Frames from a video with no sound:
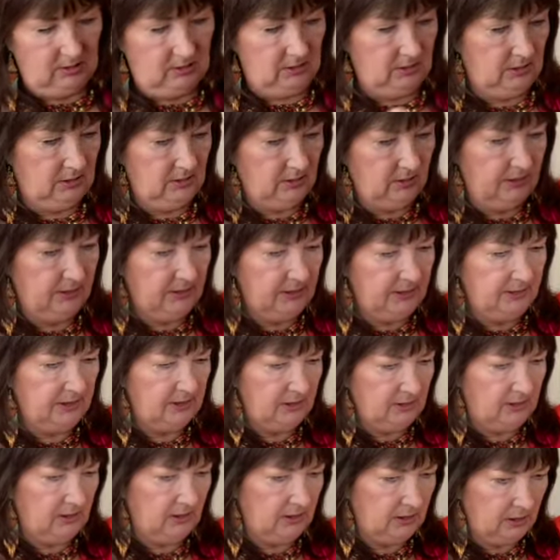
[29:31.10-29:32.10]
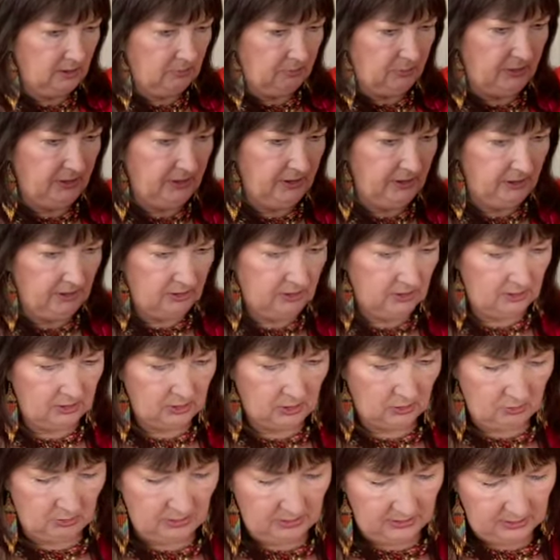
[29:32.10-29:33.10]
Now this is a piece, it's
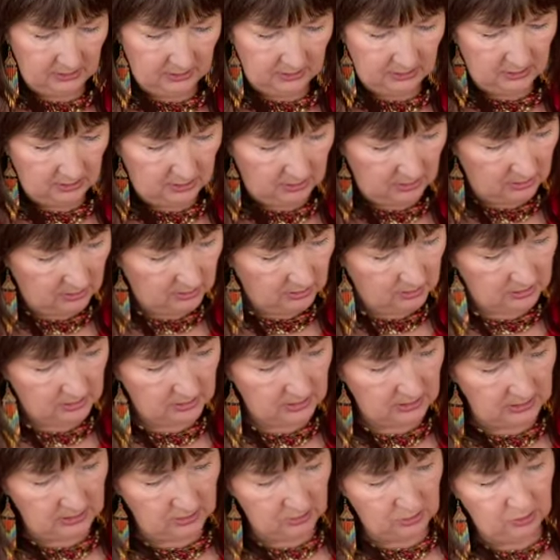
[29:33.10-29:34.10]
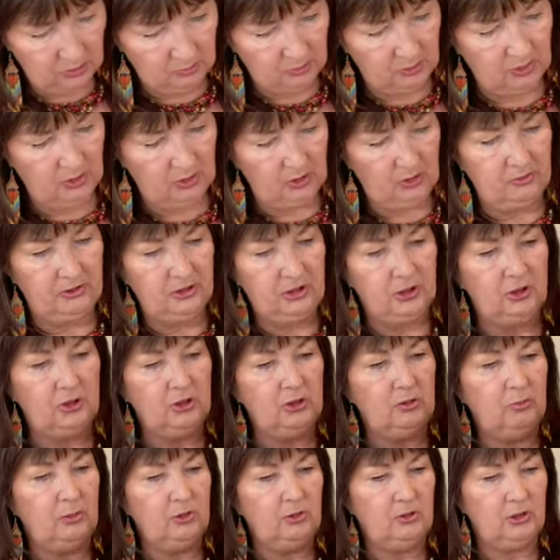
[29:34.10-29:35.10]
quite double, oh it's
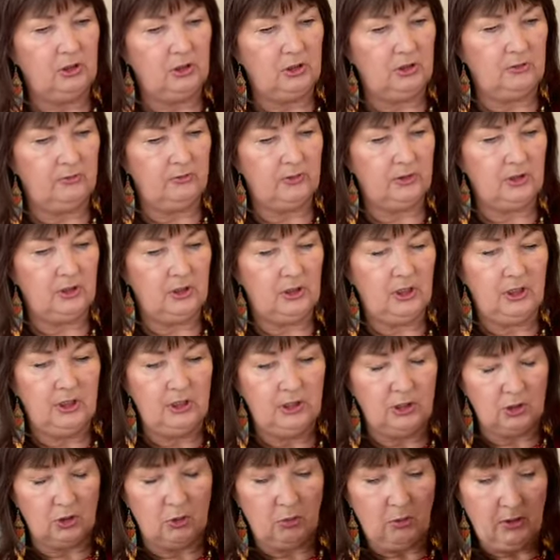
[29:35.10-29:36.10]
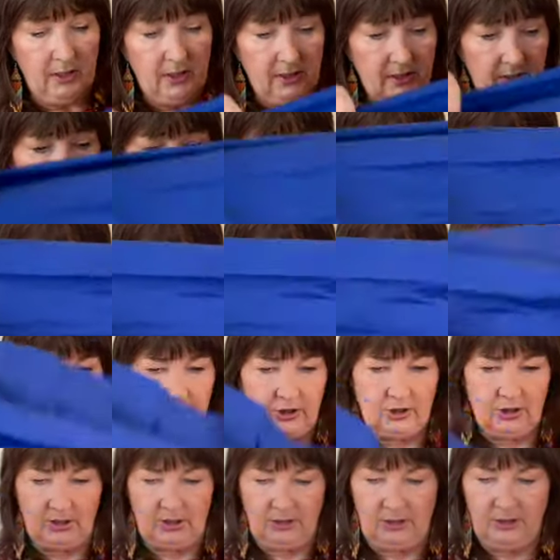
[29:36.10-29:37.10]
doubled over. It's quite thick
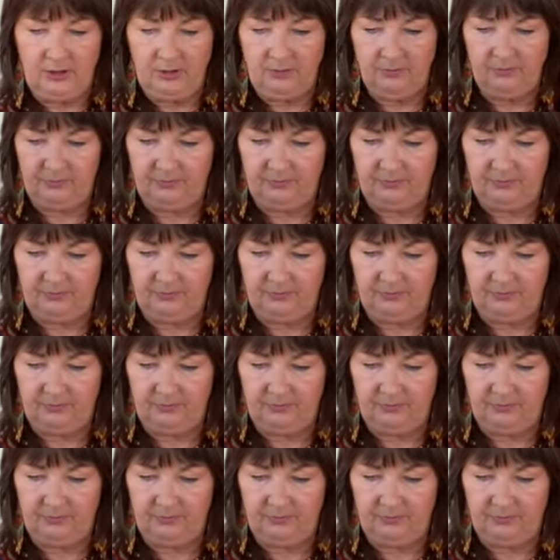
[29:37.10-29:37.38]
actually.